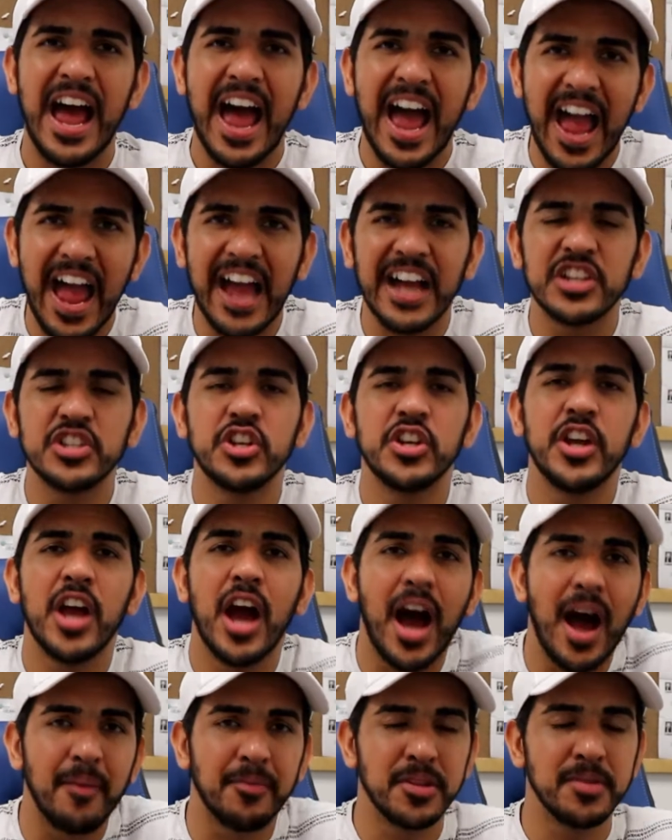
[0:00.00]
actually
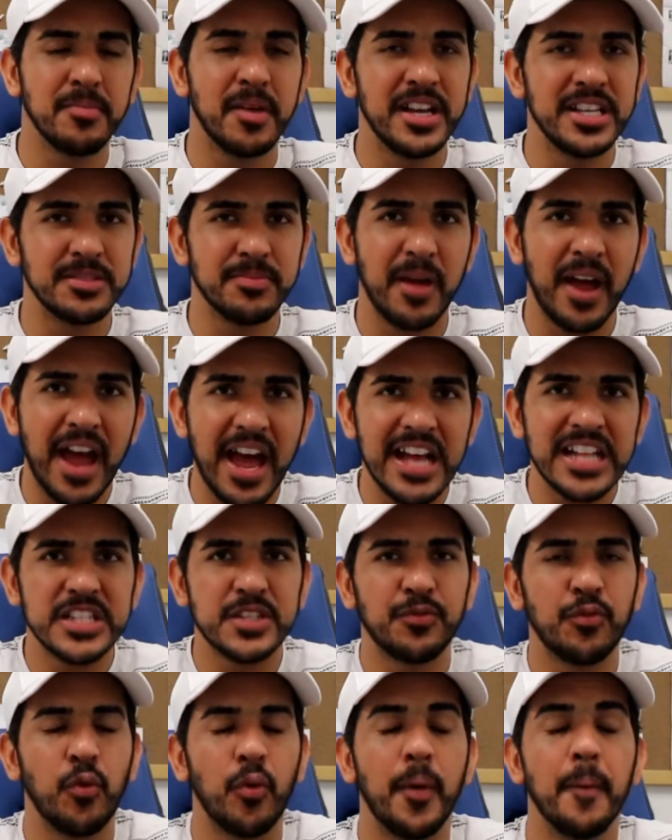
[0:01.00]
optimize my
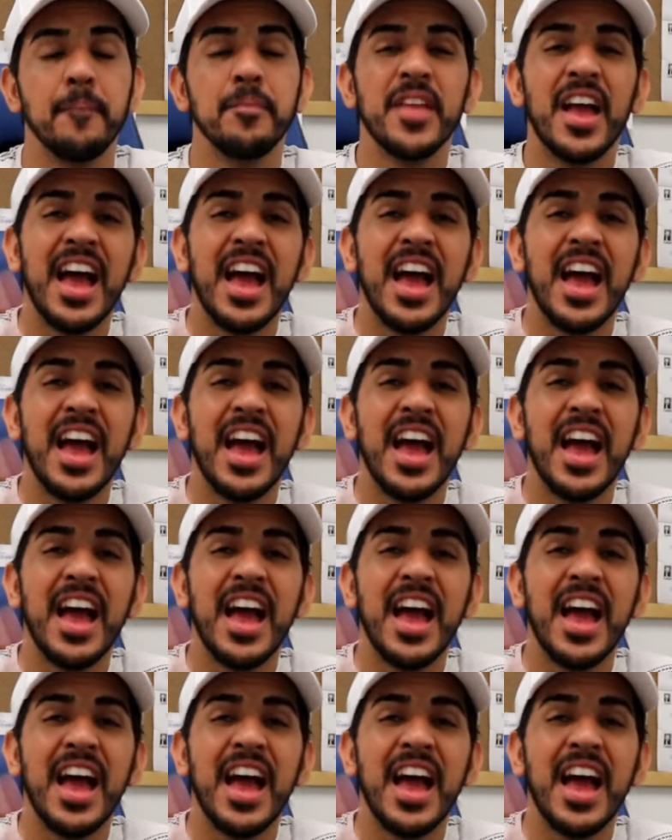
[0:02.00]
ads for?